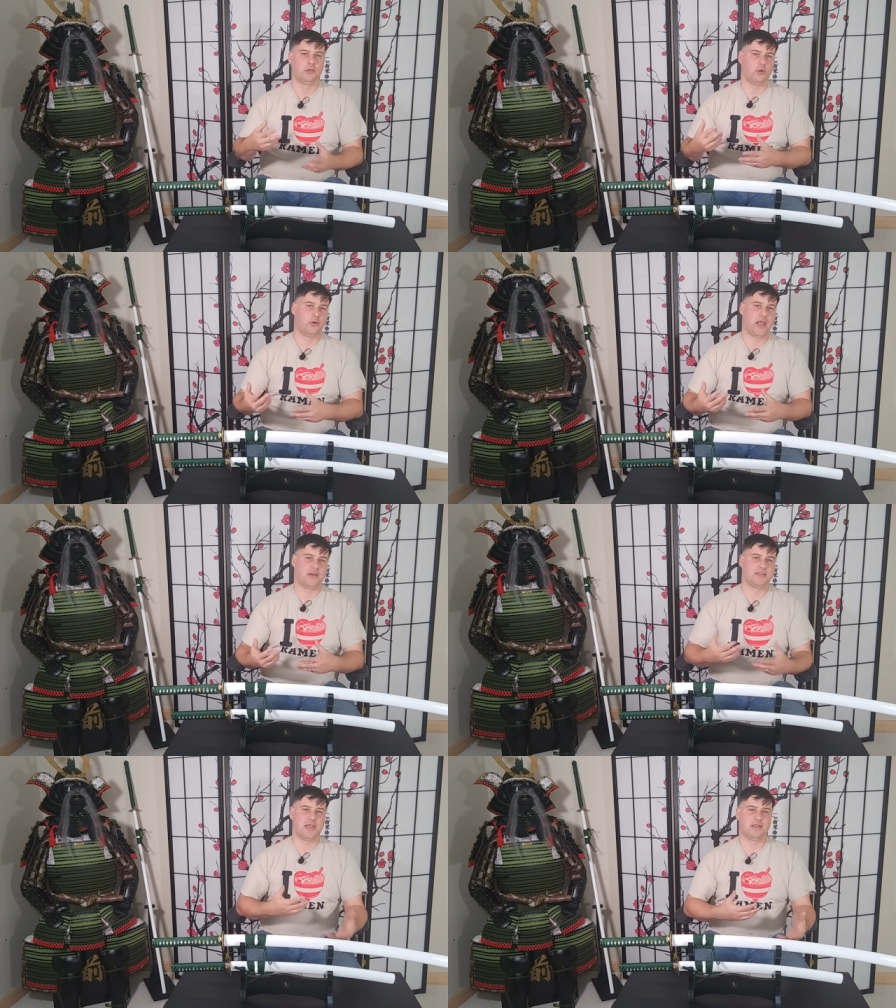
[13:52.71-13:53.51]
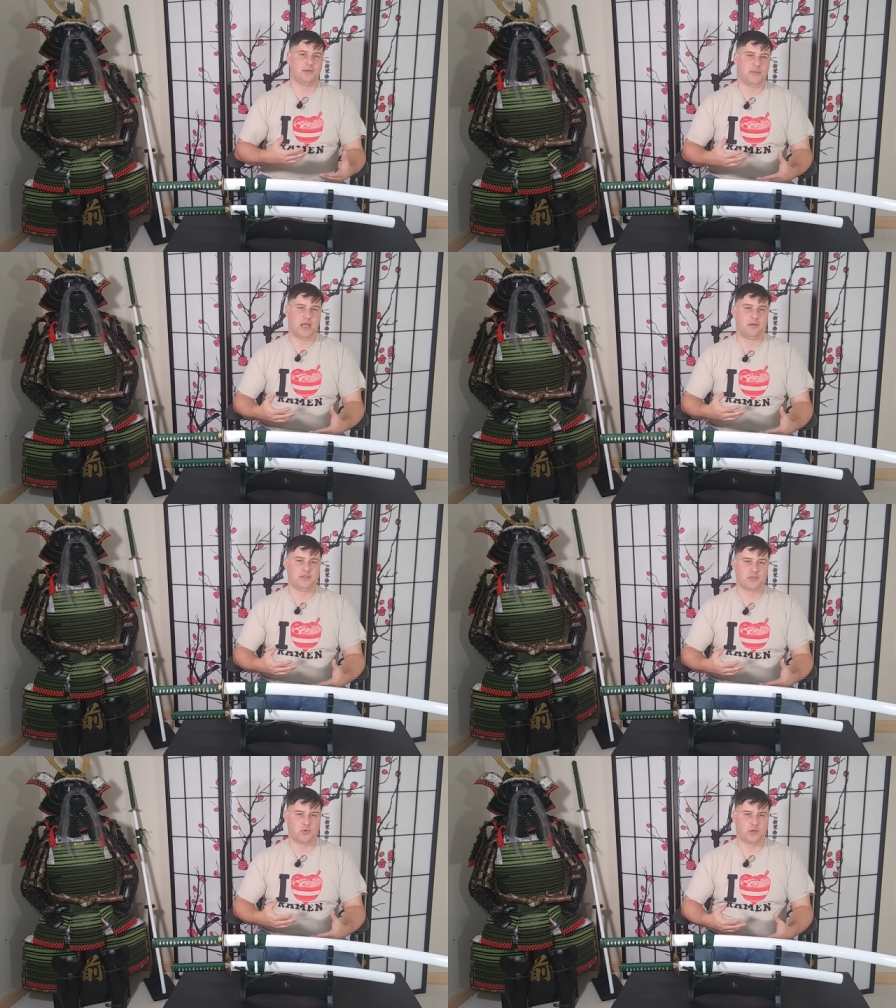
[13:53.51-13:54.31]
learn how to take them down
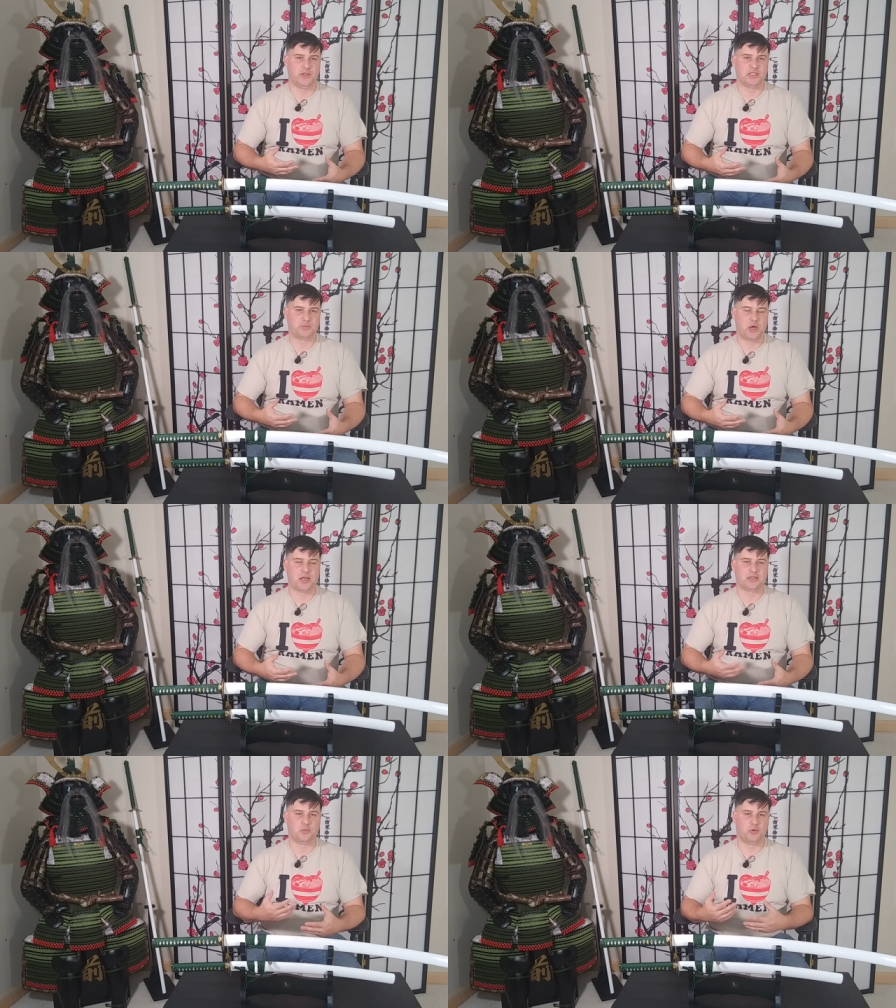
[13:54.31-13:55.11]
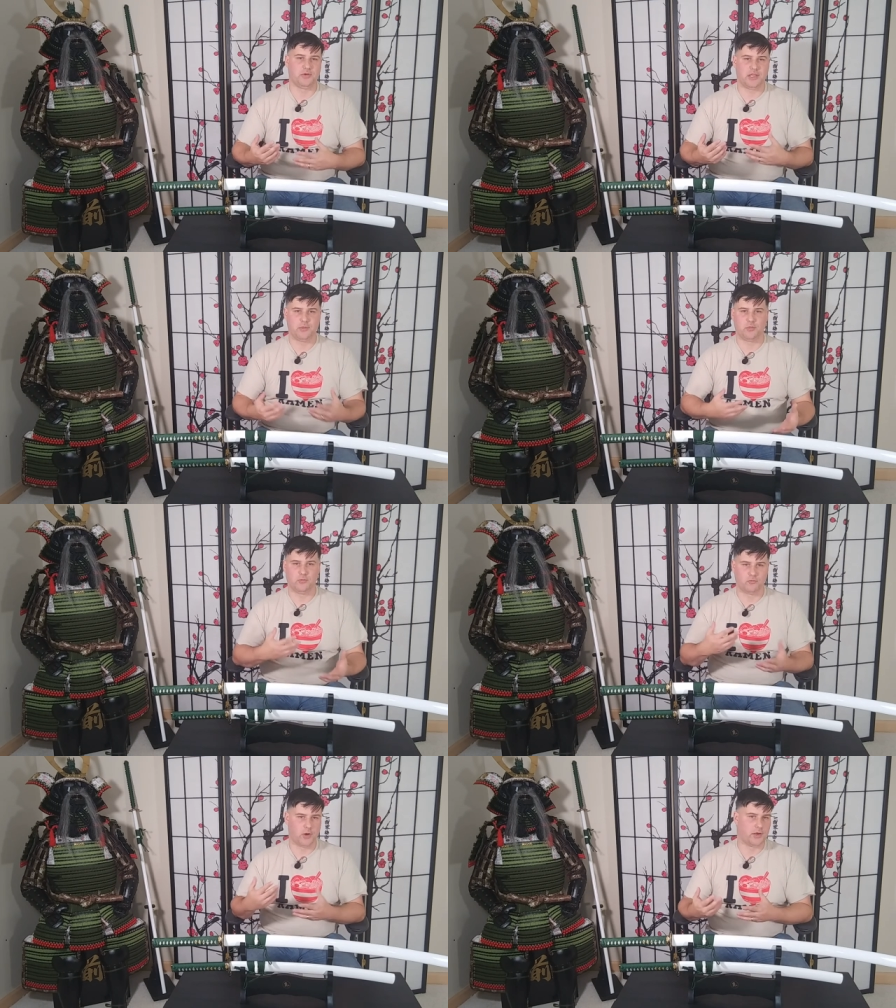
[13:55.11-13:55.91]
as quickly as possible and keep
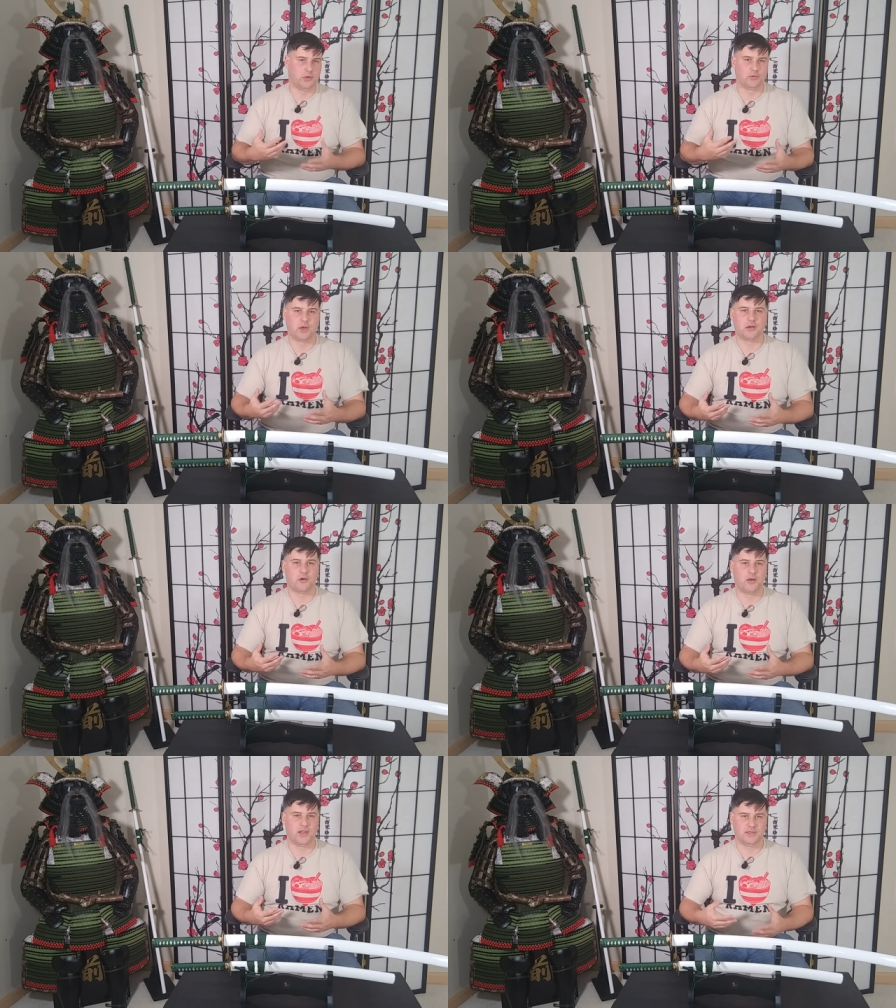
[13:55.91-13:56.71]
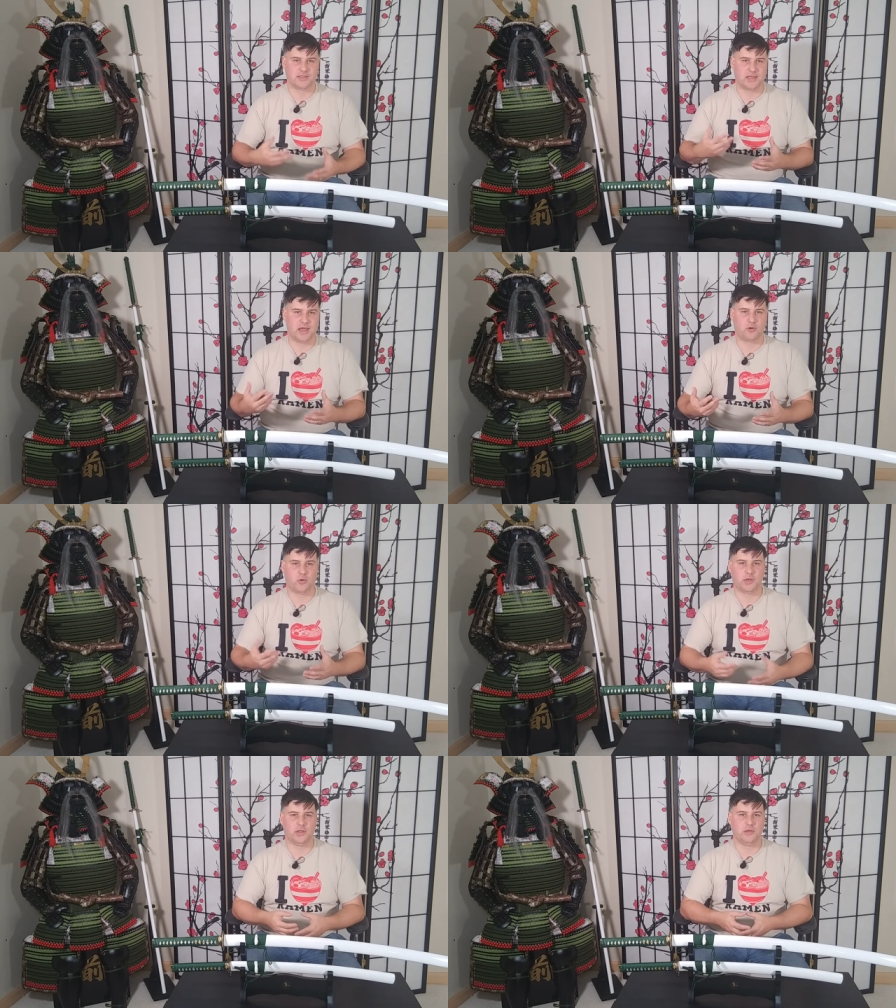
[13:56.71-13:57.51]
running your luck on it and see how
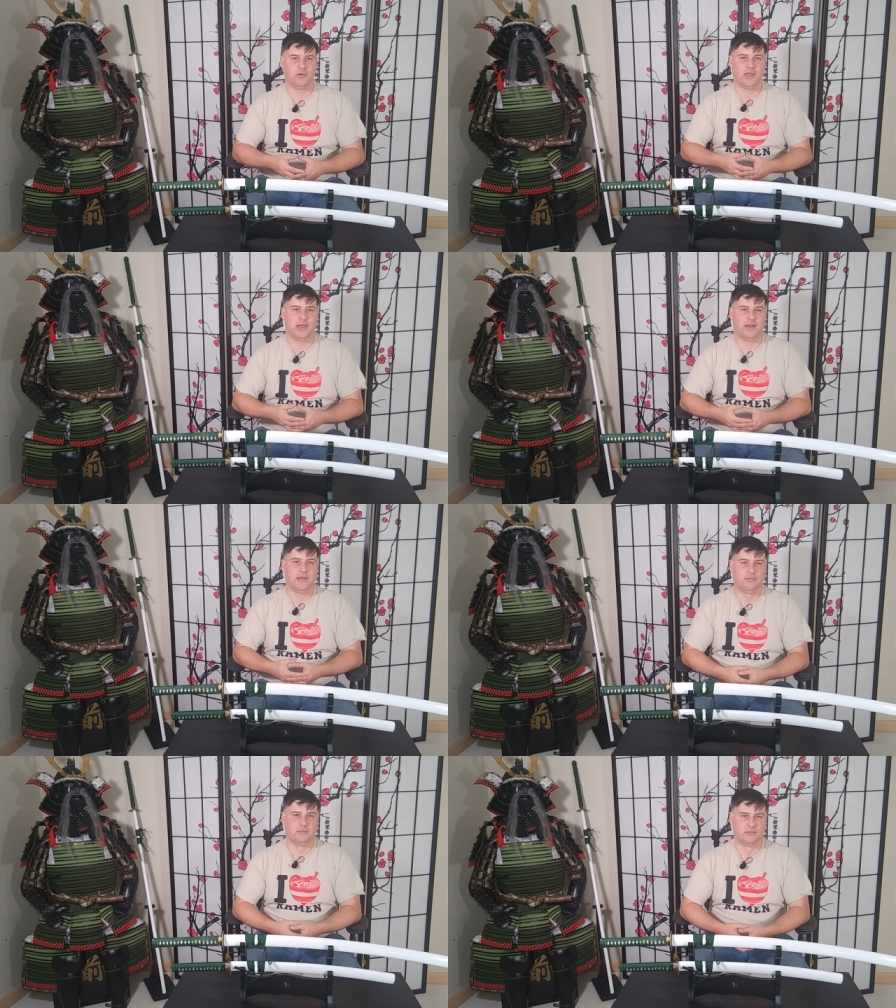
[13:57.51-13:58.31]
quickly you can get it.